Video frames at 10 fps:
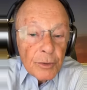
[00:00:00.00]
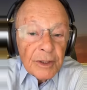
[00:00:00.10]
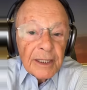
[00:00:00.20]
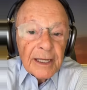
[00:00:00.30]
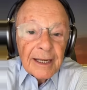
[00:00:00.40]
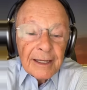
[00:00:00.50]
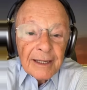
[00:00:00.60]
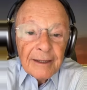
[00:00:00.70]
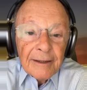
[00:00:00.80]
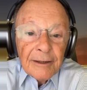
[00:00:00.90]
And
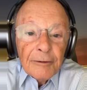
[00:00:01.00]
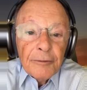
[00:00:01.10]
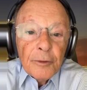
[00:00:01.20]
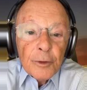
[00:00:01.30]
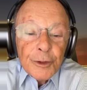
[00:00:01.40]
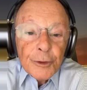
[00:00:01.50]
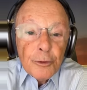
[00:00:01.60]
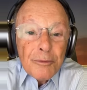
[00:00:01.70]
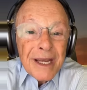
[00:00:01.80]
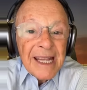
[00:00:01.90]
He allowed
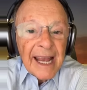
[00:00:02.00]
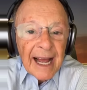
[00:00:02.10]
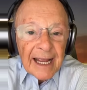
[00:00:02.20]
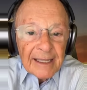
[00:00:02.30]
her